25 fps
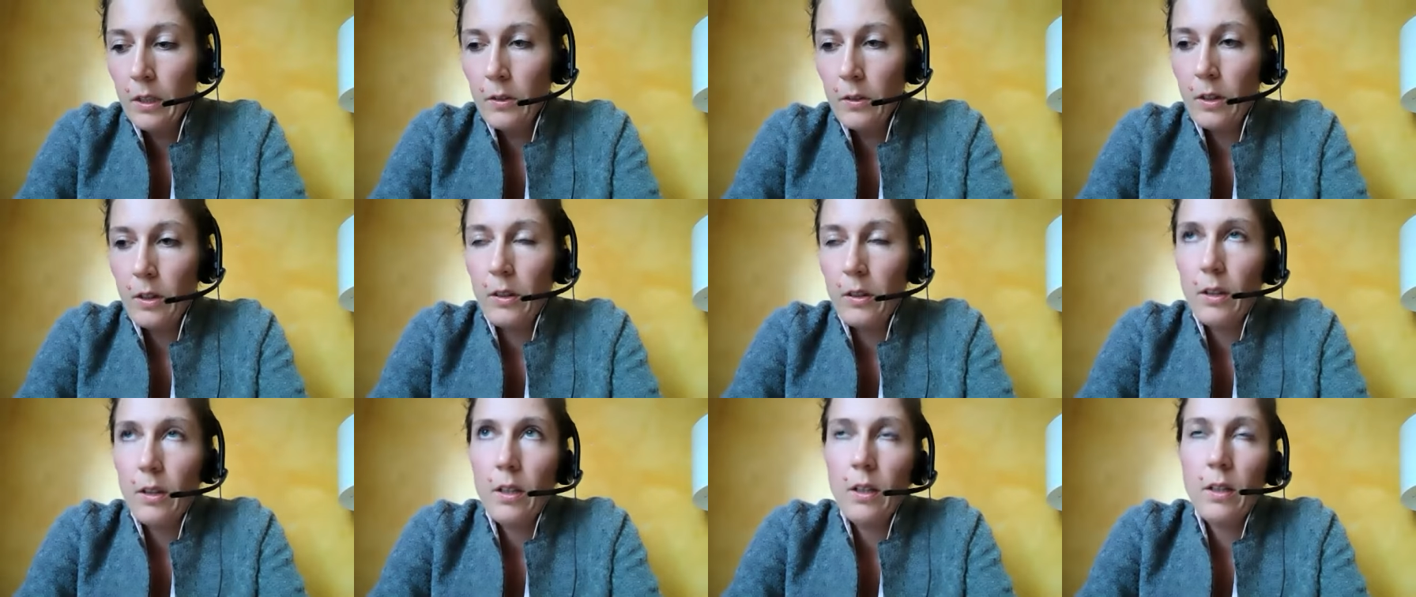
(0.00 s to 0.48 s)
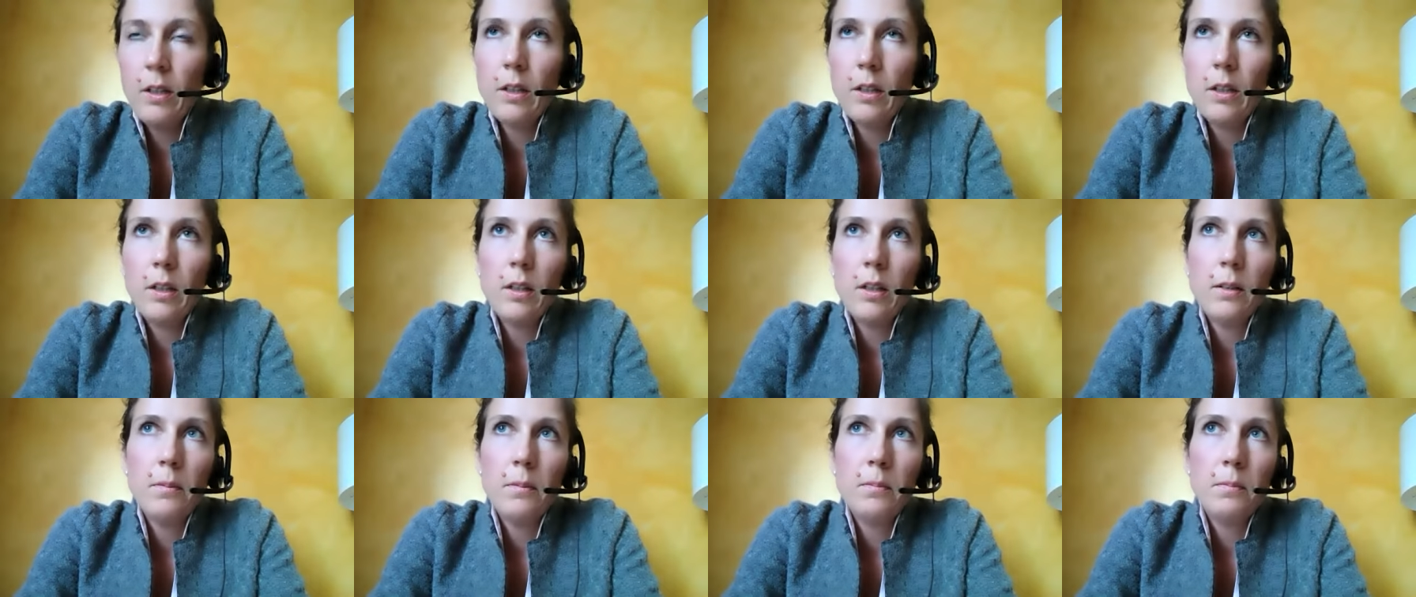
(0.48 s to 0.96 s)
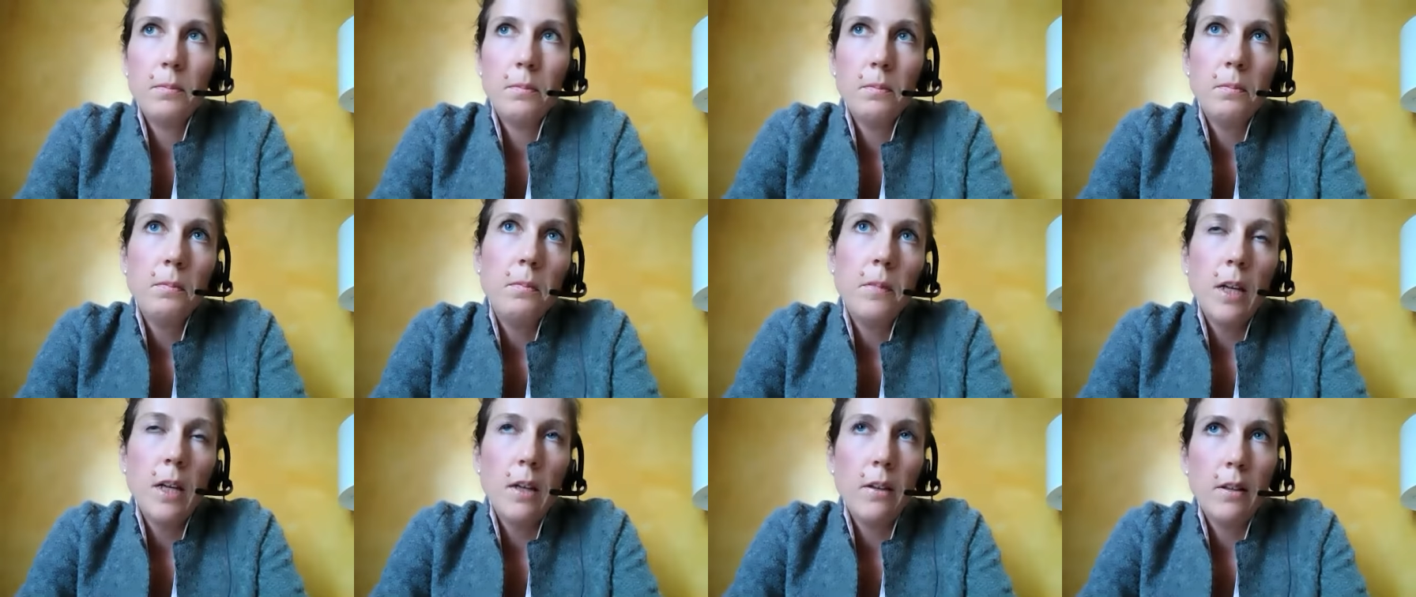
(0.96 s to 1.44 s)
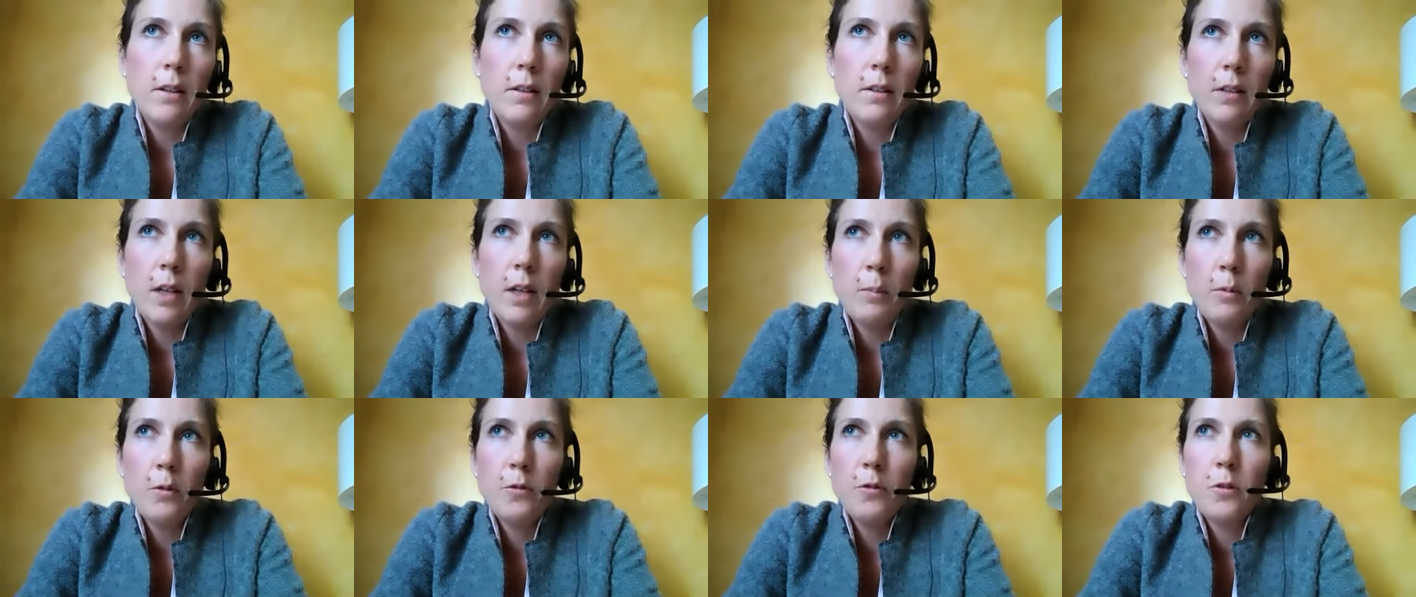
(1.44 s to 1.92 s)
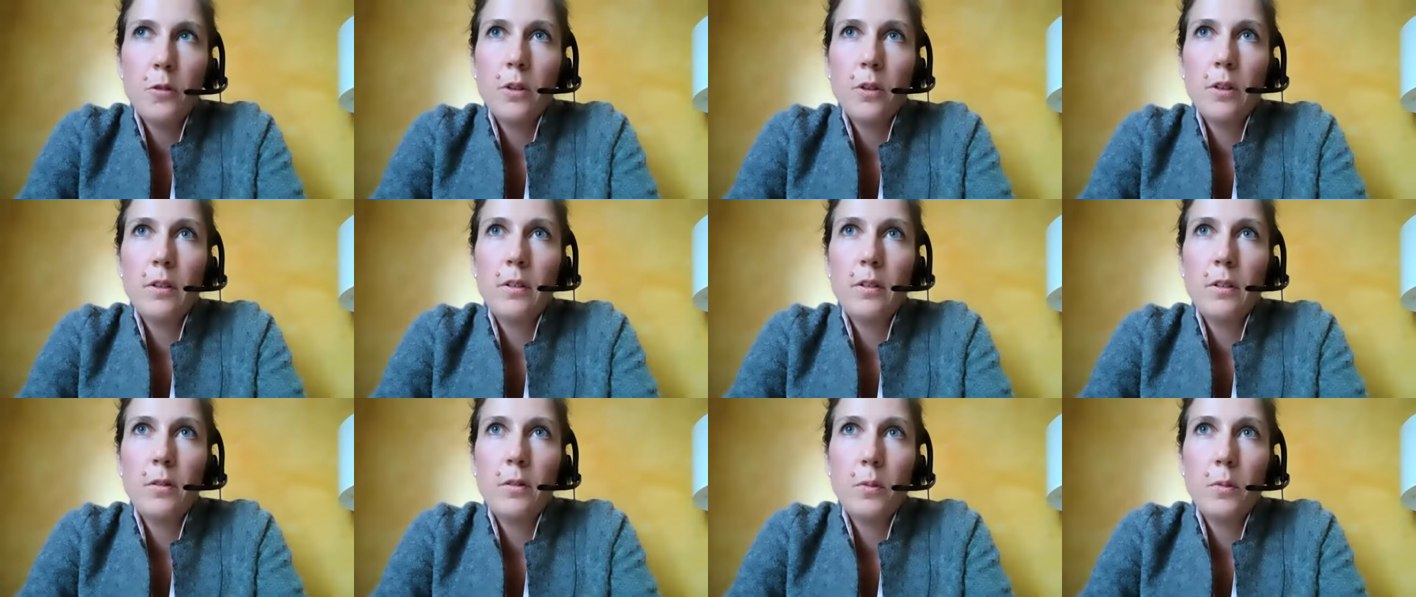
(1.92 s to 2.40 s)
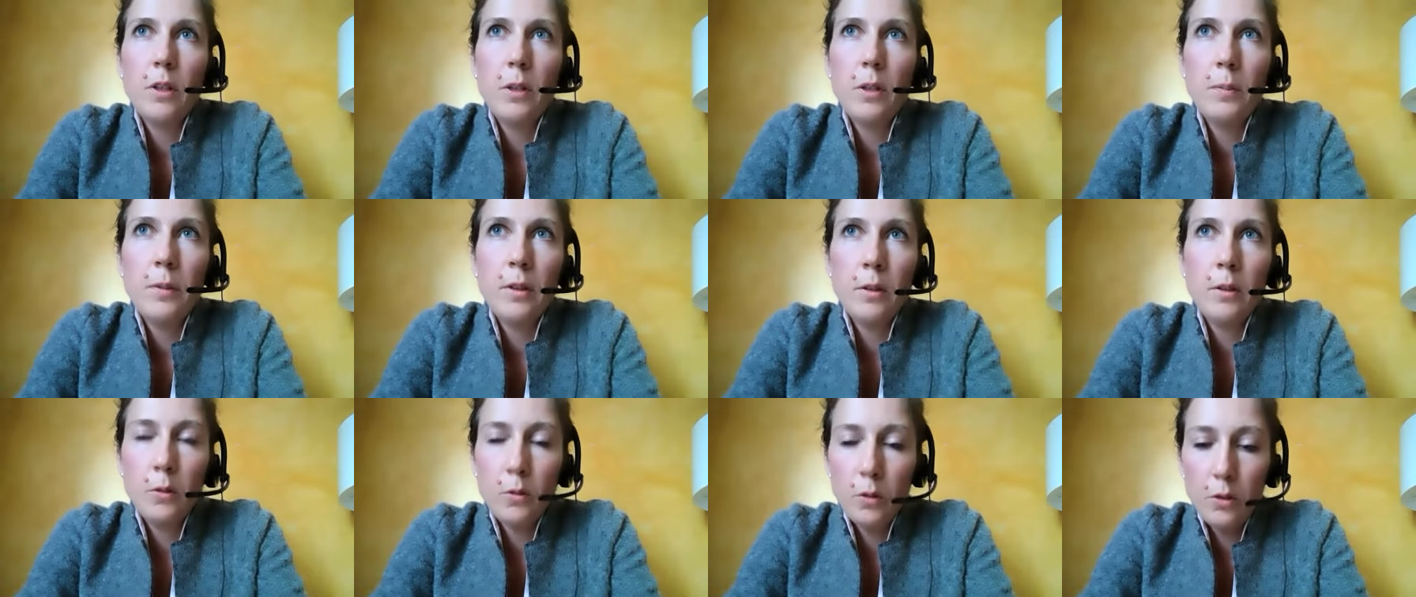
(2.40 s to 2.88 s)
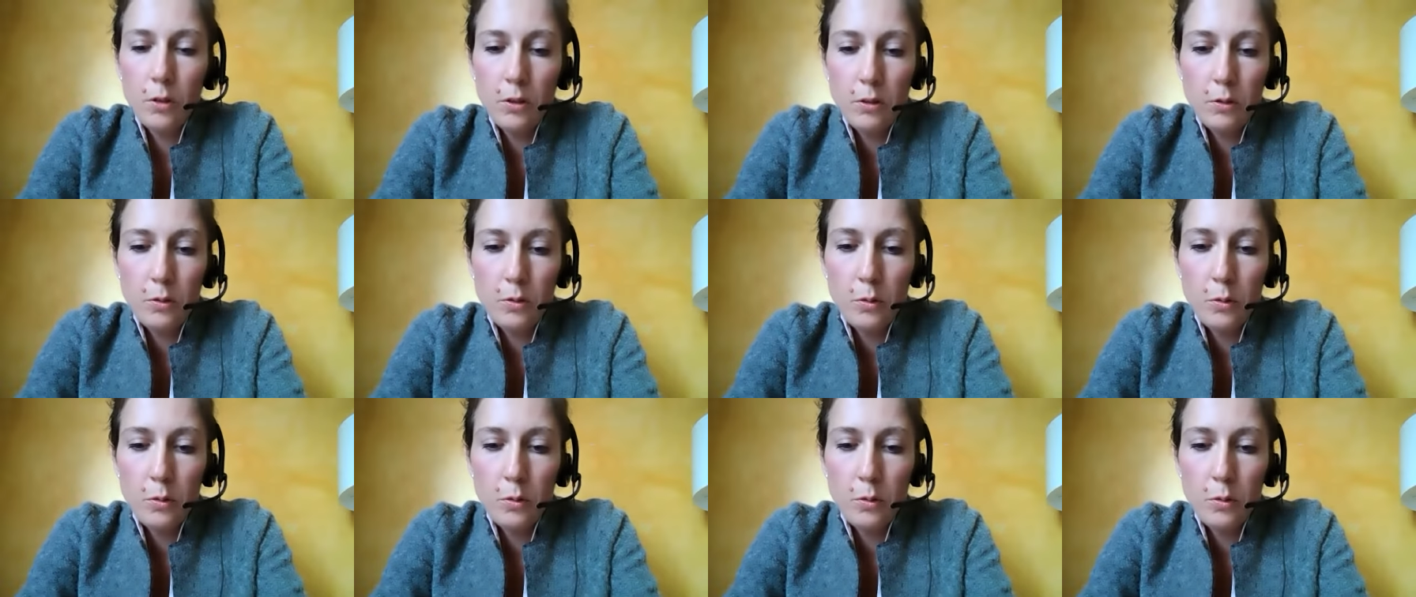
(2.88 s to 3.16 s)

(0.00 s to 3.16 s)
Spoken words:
So I think this type of course has really been good